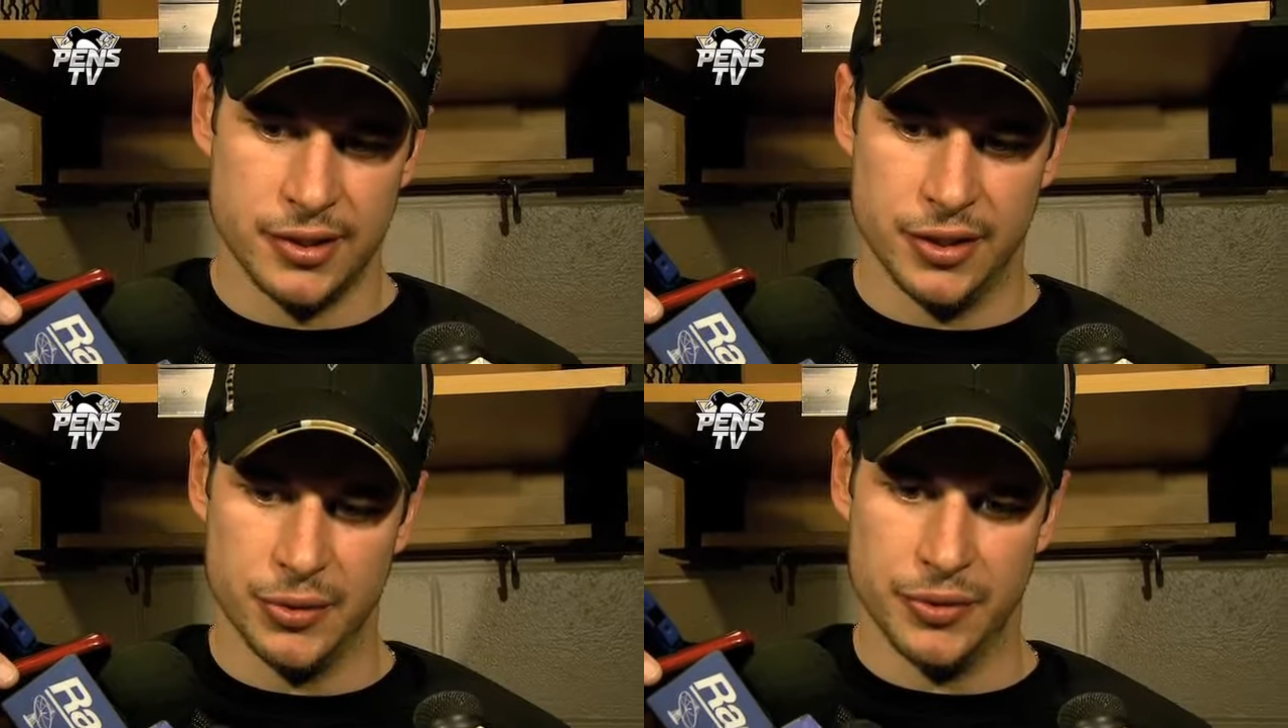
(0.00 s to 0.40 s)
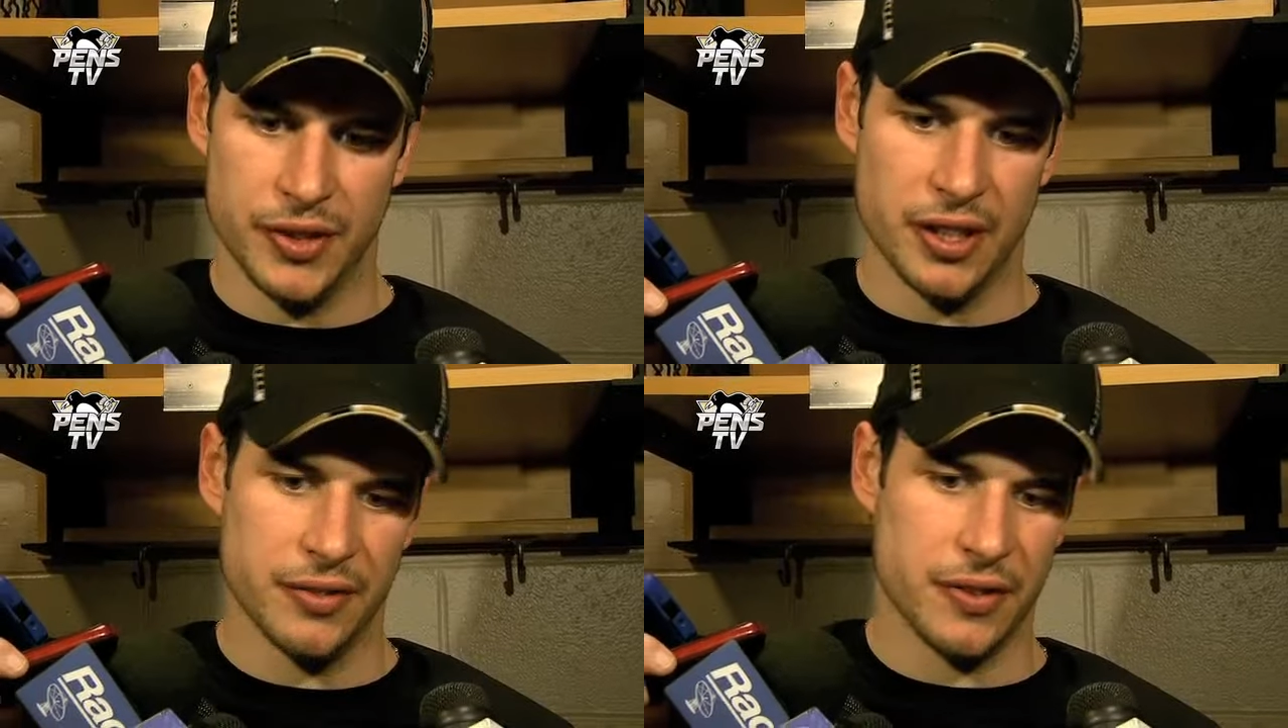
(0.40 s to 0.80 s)
you know,
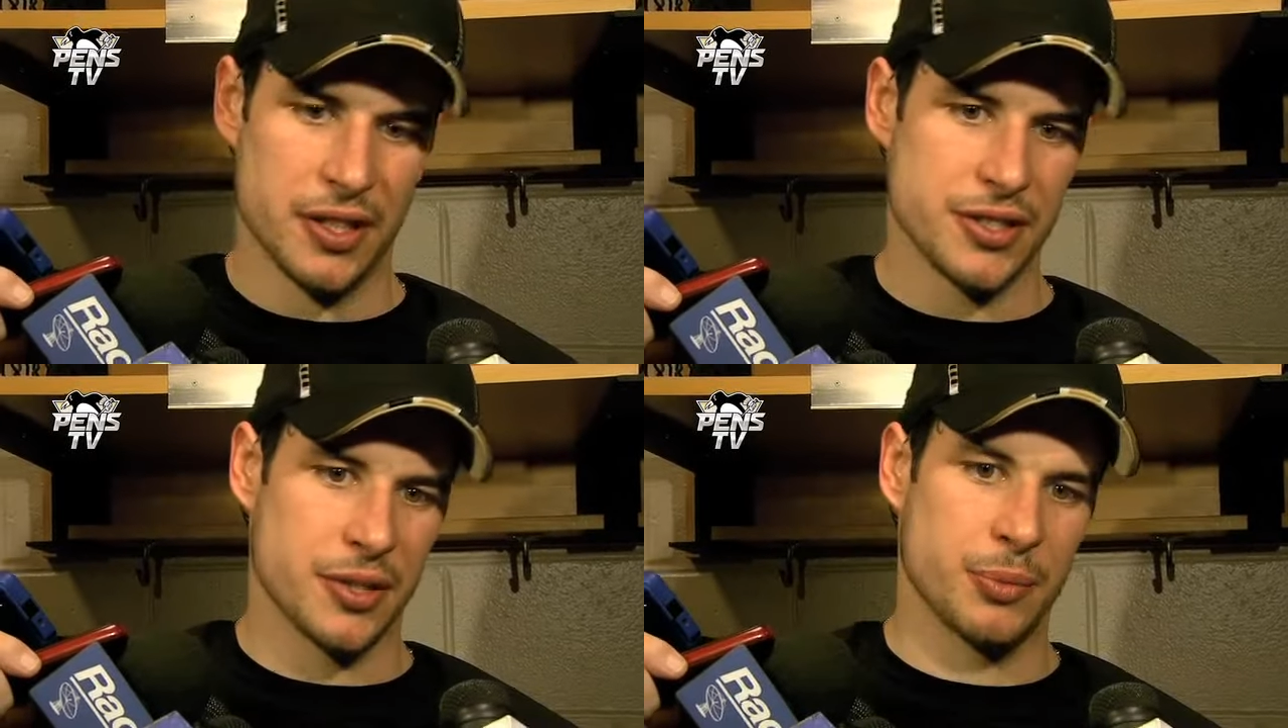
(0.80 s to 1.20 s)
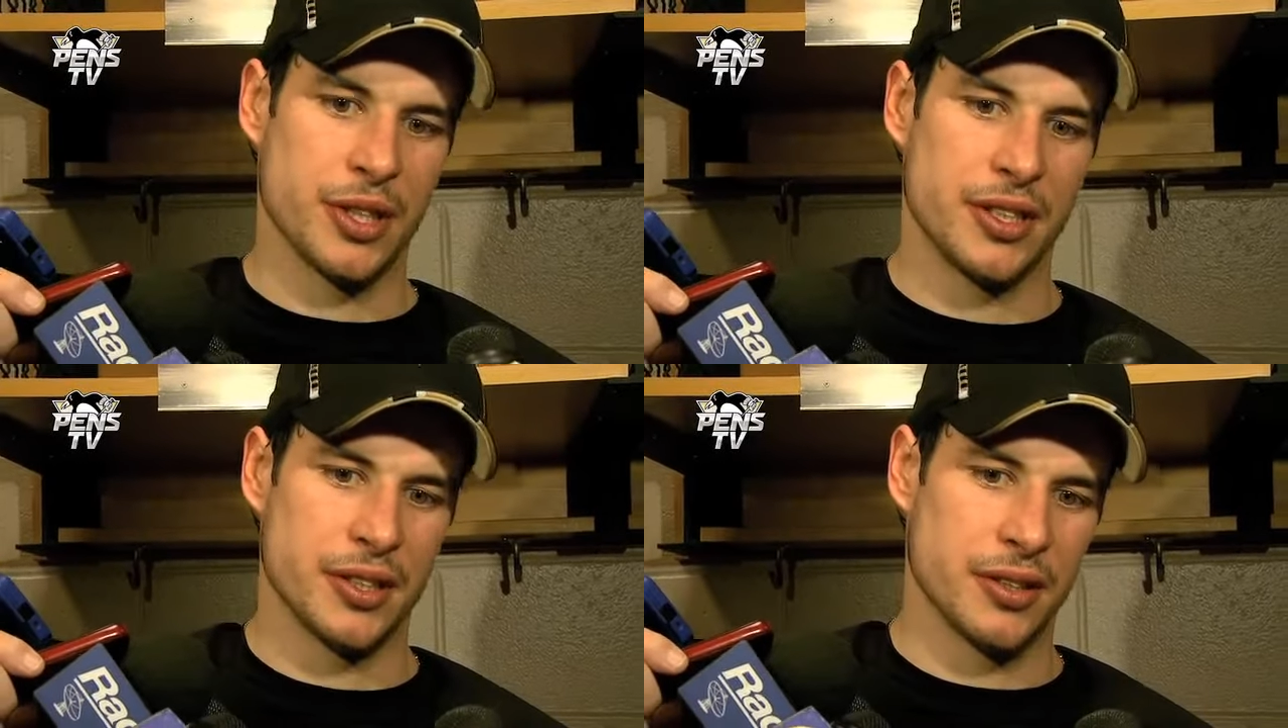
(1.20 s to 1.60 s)
we've got to find some
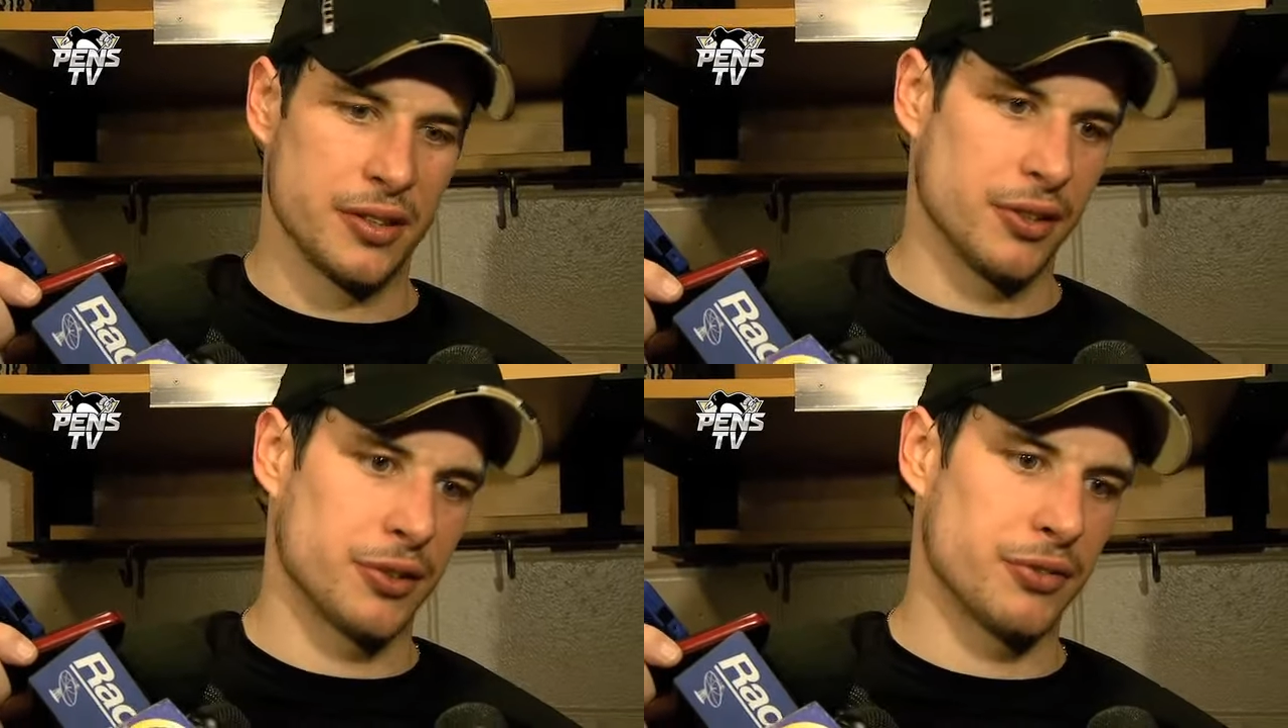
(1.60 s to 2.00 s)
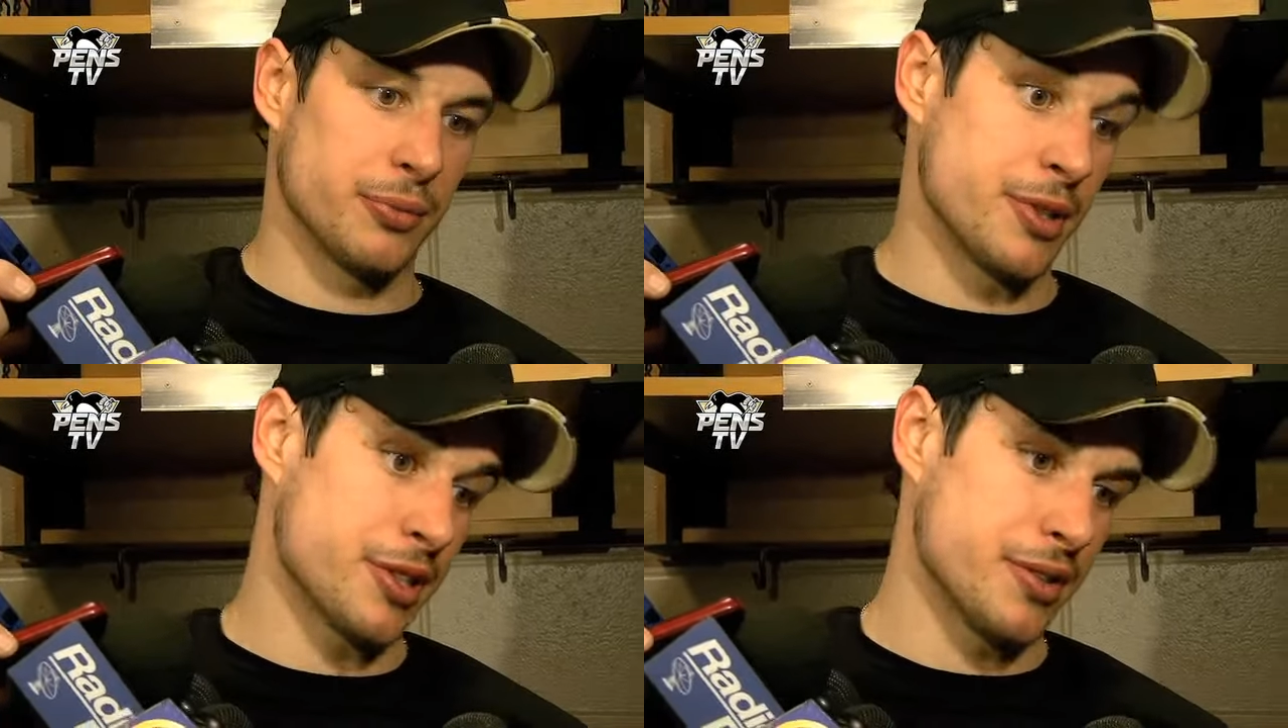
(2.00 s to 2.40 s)
way to, to learn
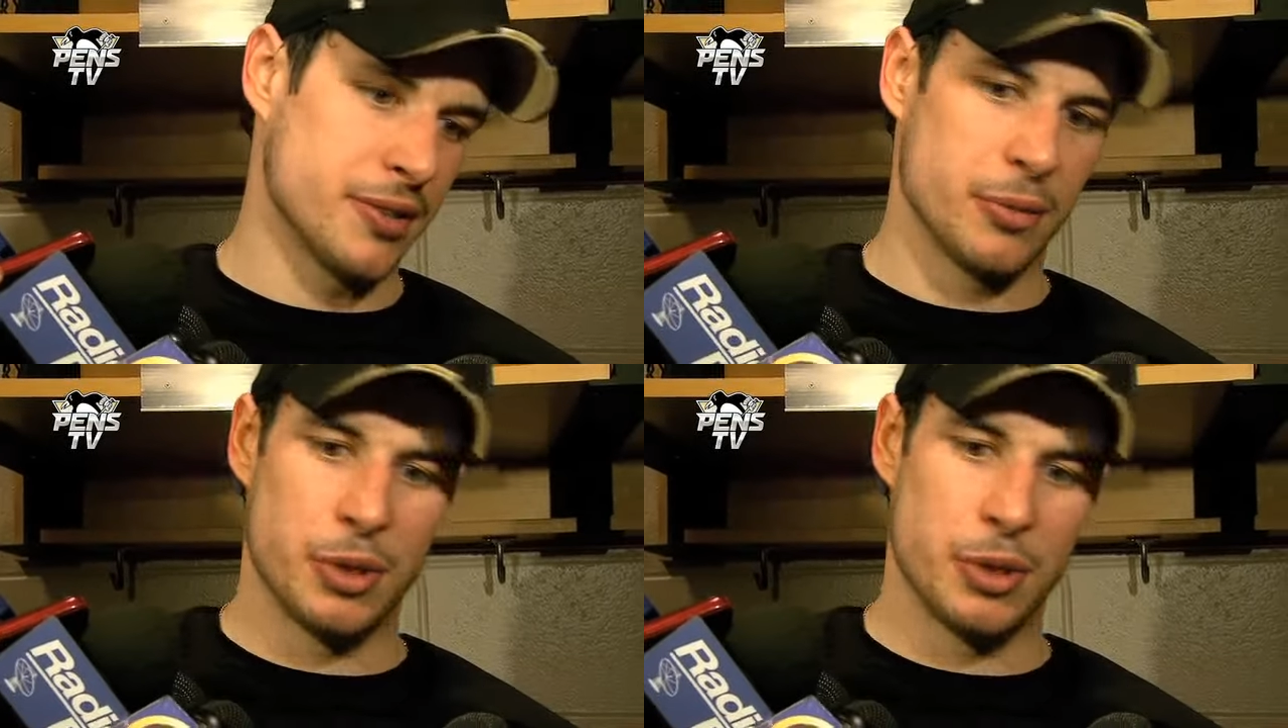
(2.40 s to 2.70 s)
from this and,